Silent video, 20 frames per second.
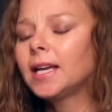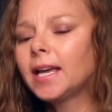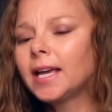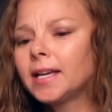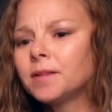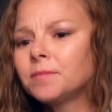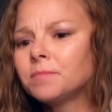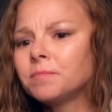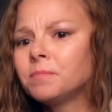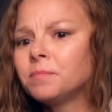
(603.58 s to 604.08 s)

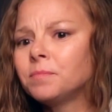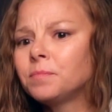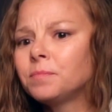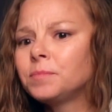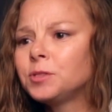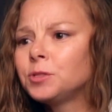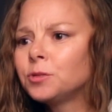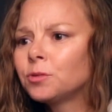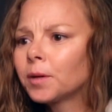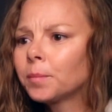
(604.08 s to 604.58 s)
and
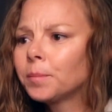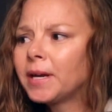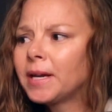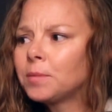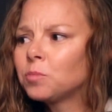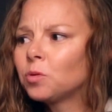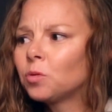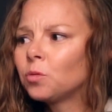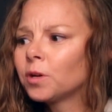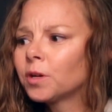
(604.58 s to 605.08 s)
do our
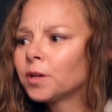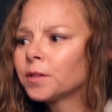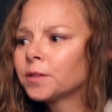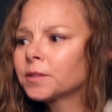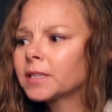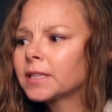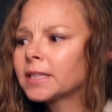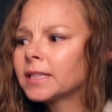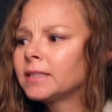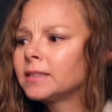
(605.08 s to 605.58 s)

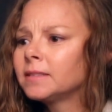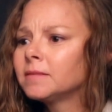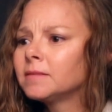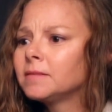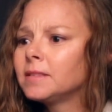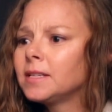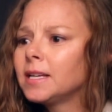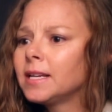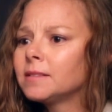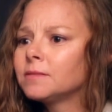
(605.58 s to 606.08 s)
paperwork
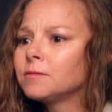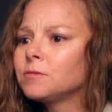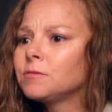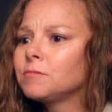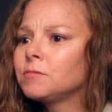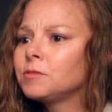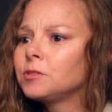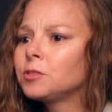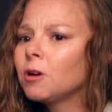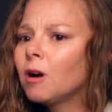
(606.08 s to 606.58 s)
and
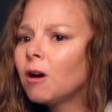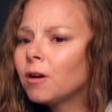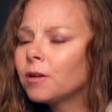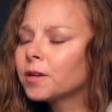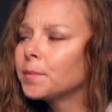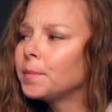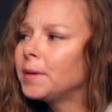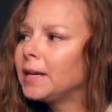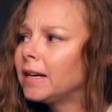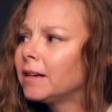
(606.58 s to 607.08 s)
talk
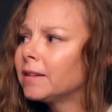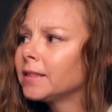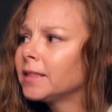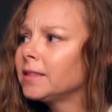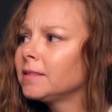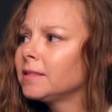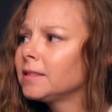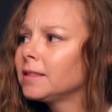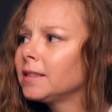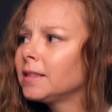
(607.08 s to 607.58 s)
about
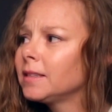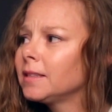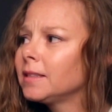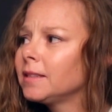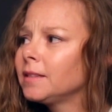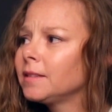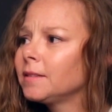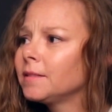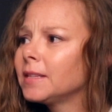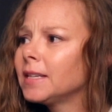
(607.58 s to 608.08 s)
it.
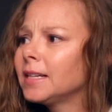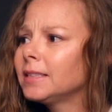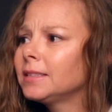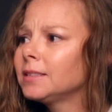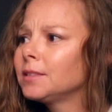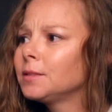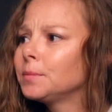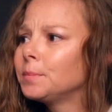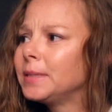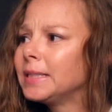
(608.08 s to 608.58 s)
That's
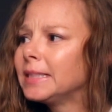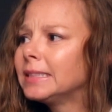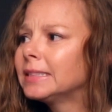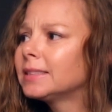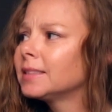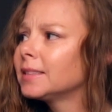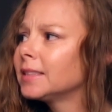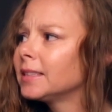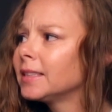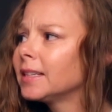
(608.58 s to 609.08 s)
the
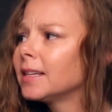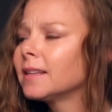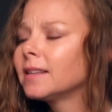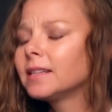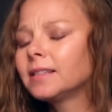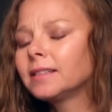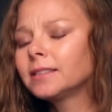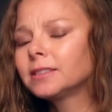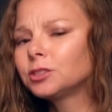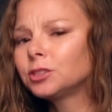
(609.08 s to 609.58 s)
biggest thing, I
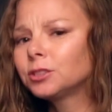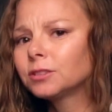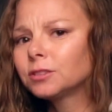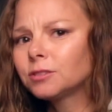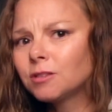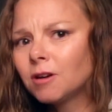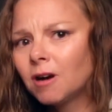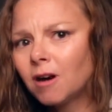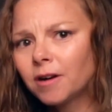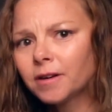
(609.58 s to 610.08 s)
think, is
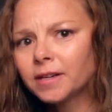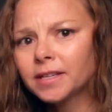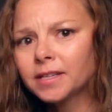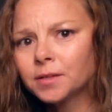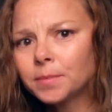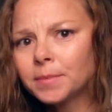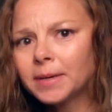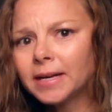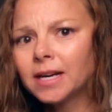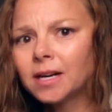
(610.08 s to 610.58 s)
just talking
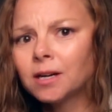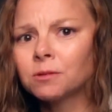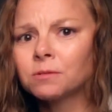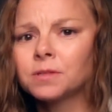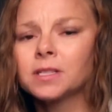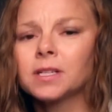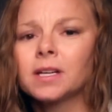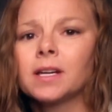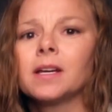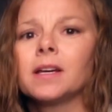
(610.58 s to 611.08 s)

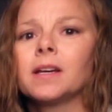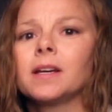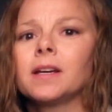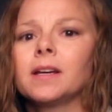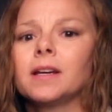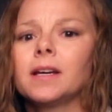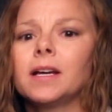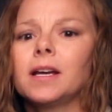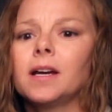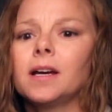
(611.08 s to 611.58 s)
about
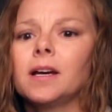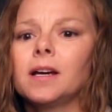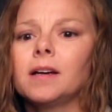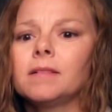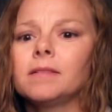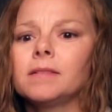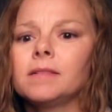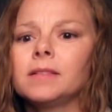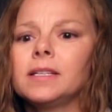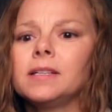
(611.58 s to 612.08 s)

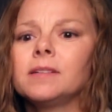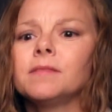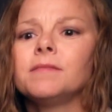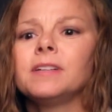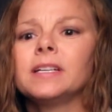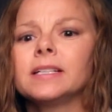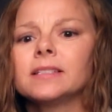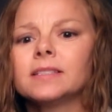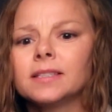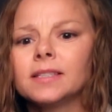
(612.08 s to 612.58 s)
the
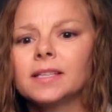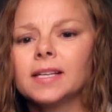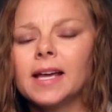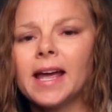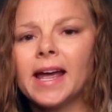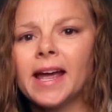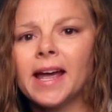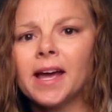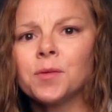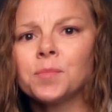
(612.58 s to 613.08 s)
events that
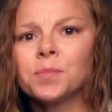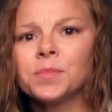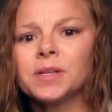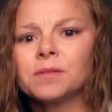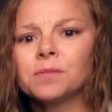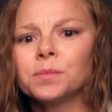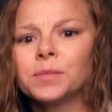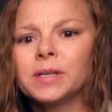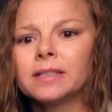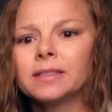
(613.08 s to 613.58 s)

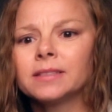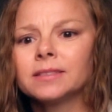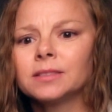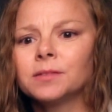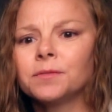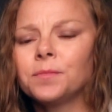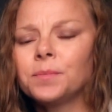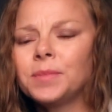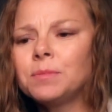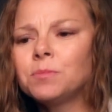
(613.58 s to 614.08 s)
happen, because
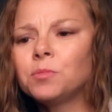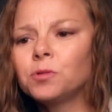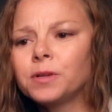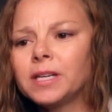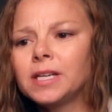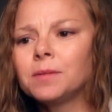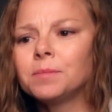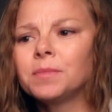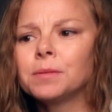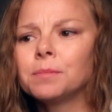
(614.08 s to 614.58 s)
if people
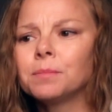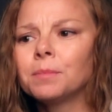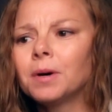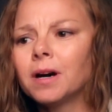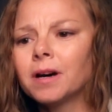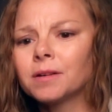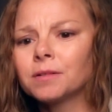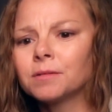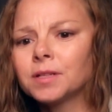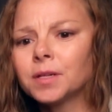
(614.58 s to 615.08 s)
keep them
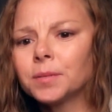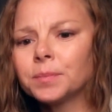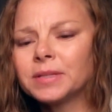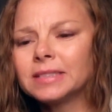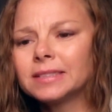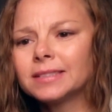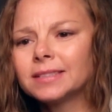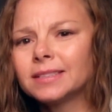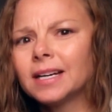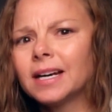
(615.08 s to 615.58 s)
bottled up
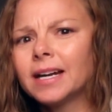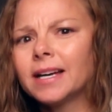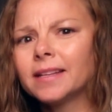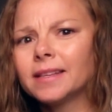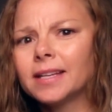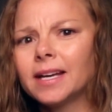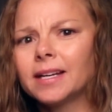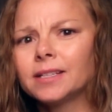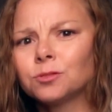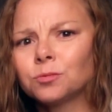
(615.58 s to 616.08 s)
inside,
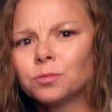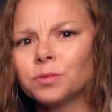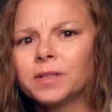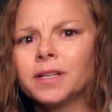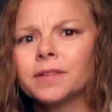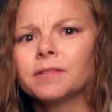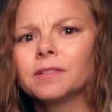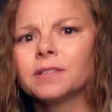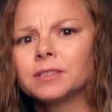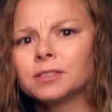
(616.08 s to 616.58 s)
that's
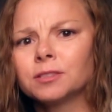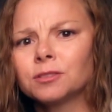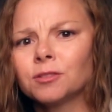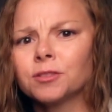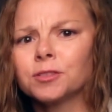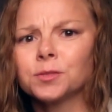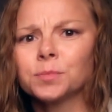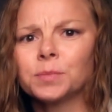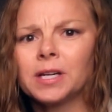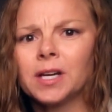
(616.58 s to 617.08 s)
whenever it
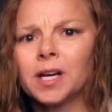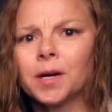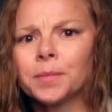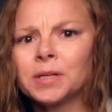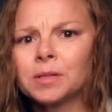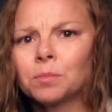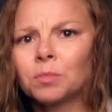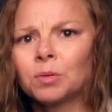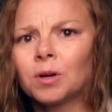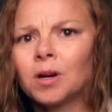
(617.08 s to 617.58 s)
starts
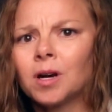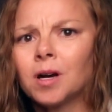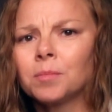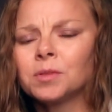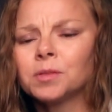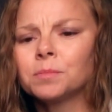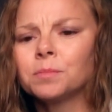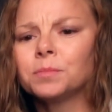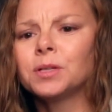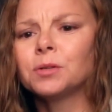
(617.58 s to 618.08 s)
becoming a
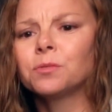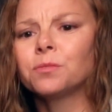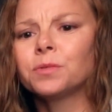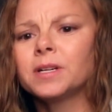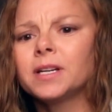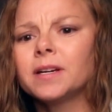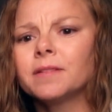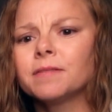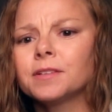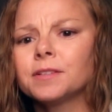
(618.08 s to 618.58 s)
problem. But
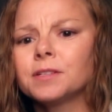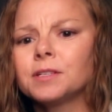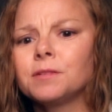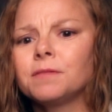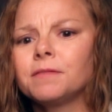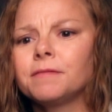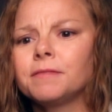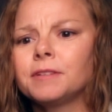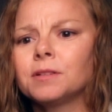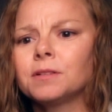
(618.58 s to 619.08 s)
whenever you
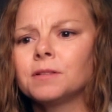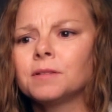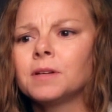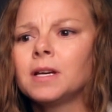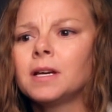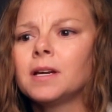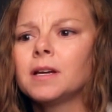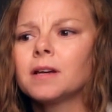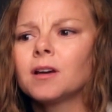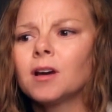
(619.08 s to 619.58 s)
feel
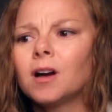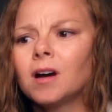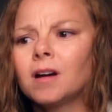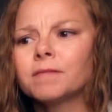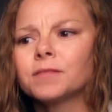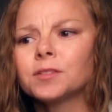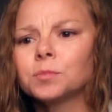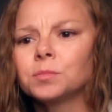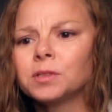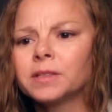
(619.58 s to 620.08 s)

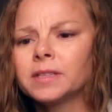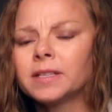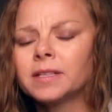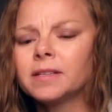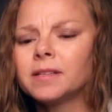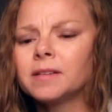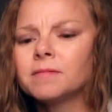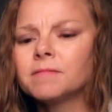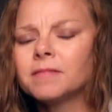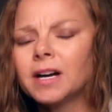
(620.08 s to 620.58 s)
comfortable in
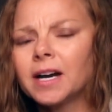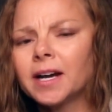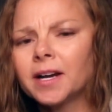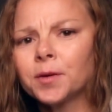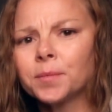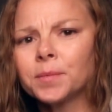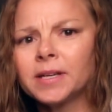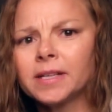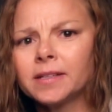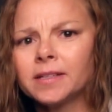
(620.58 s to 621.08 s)
the
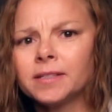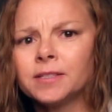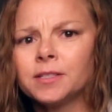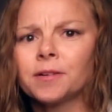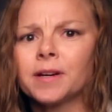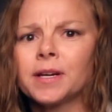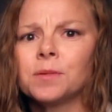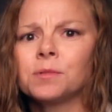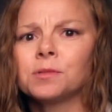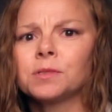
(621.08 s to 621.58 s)
environment and
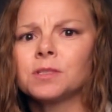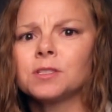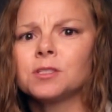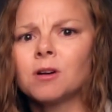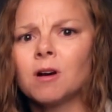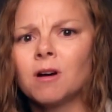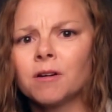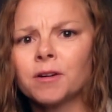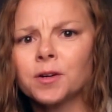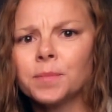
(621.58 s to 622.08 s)
you're able to
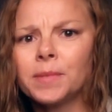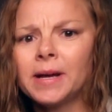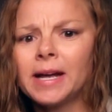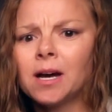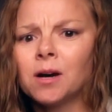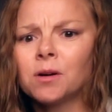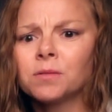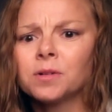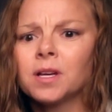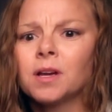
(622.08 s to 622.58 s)
talk
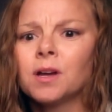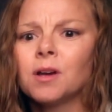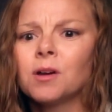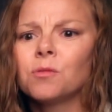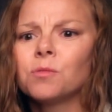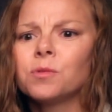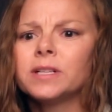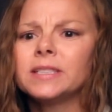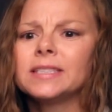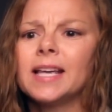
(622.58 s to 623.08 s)
about
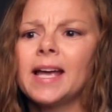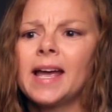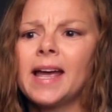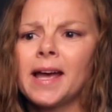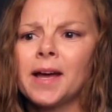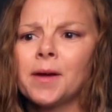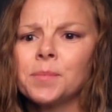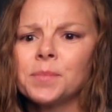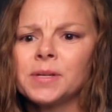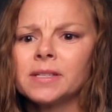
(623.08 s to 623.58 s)
what's
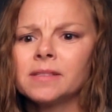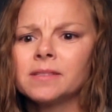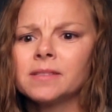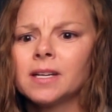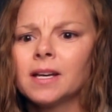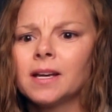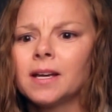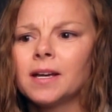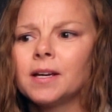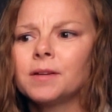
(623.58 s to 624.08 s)
happened,
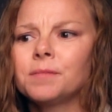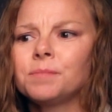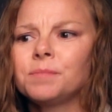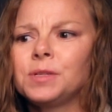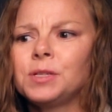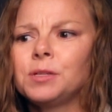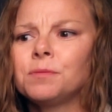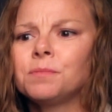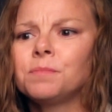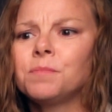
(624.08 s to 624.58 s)

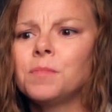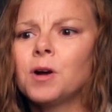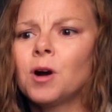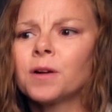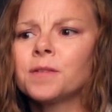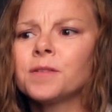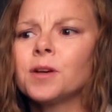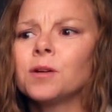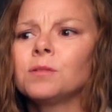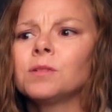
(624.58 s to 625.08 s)
you
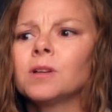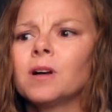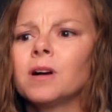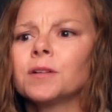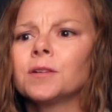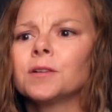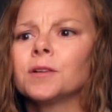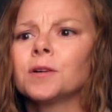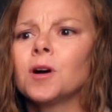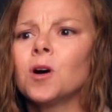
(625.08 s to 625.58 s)
are no
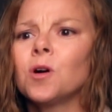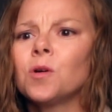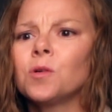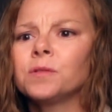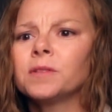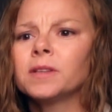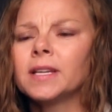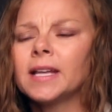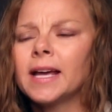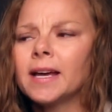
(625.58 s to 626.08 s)
longer
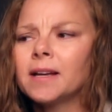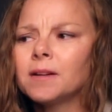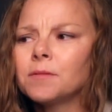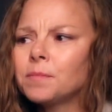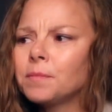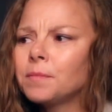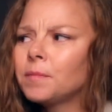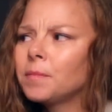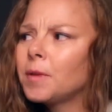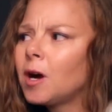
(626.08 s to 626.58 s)
holding that
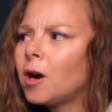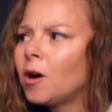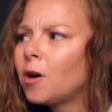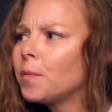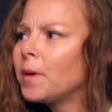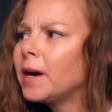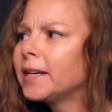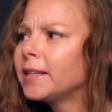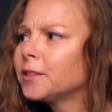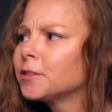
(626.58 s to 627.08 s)
all
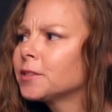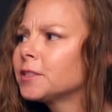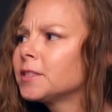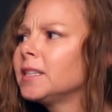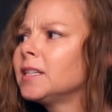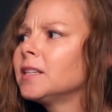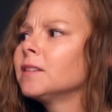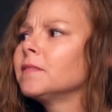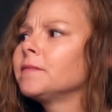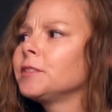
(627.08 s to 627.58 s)
by
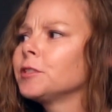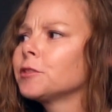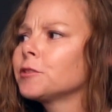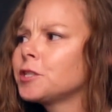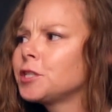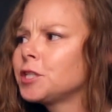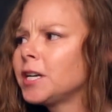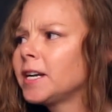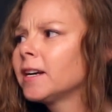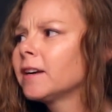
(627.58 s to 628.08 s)
yourself, you're
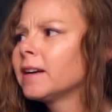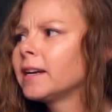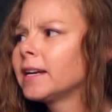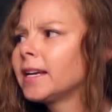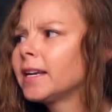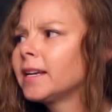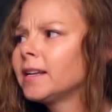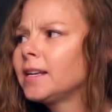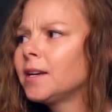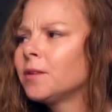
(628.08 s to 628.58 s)
sharing
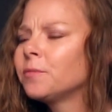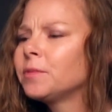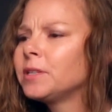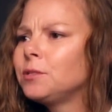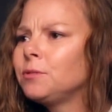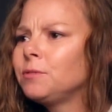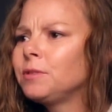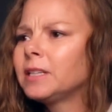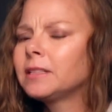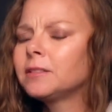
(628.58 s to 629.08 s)
it. And when
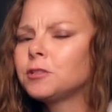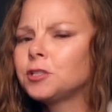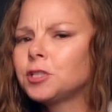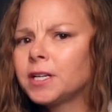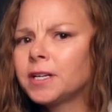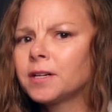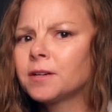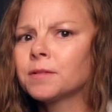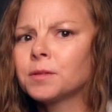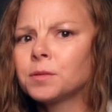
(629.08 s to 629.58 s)
you can
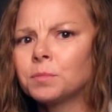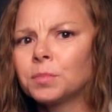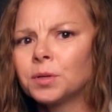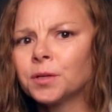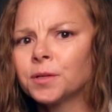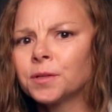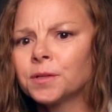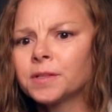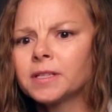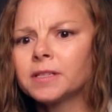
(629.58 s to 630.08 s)
share the
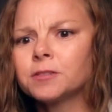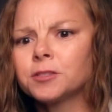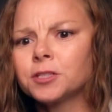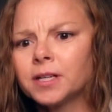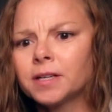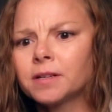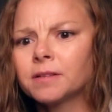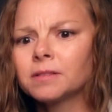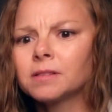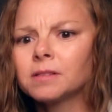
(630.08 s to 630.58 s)
burden,
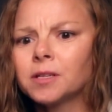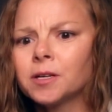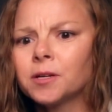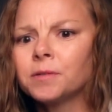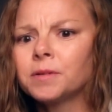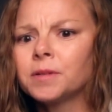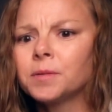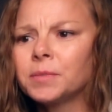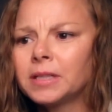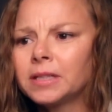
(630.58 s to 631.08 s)
share the
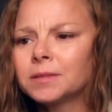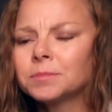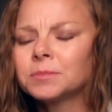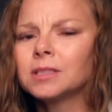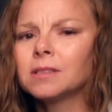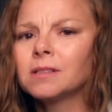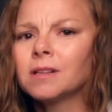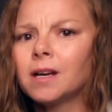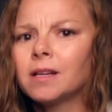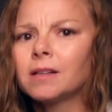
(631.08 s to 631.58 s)
load, it becomes
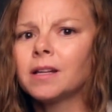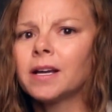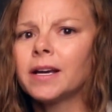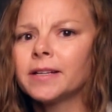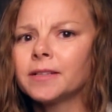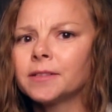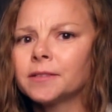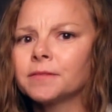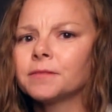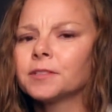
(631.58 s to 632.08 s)
a lot
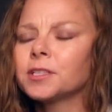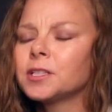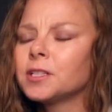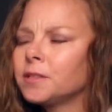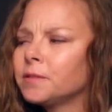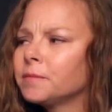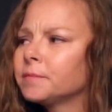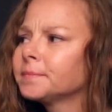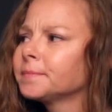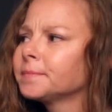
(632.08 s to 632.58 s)
lighter for you.